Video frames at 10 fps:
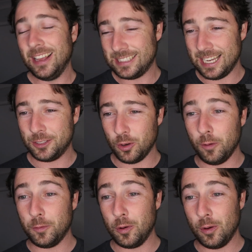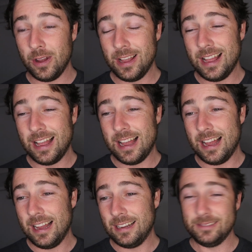They say it's awful.
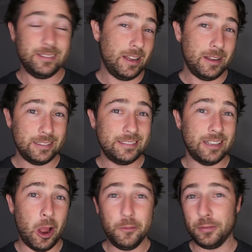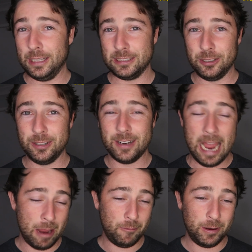Hopefully it's not. I